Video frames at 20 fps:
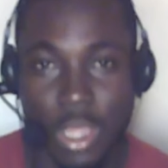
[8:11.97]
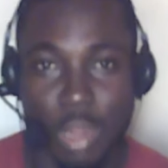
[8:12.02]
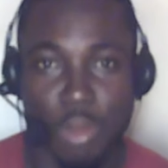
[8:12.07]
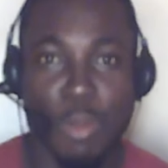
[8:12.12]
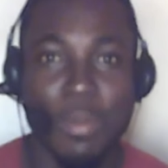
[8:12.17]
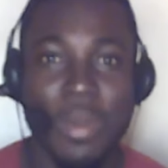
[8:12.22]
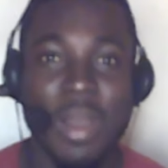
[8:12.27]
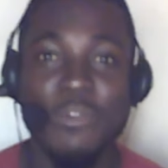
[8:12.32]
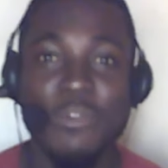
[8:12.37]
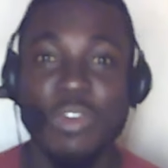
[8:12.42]
no
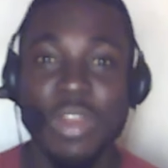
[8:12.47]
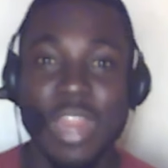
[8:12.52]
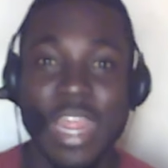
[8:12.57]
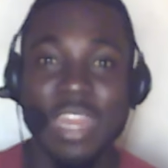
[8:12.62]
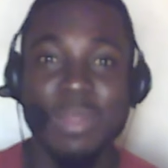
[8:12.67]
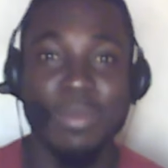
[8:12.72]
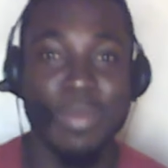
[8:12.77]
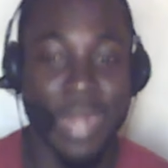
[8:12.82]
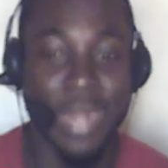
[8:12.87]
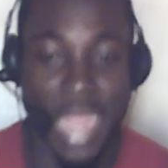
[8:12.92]
man for
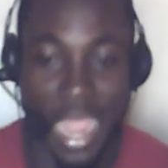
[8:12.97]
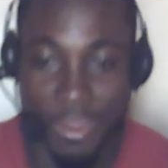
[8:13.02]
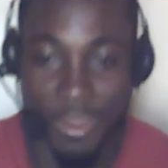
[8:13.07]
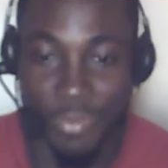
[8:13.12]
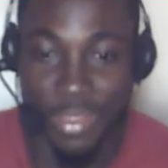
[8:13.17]
any brain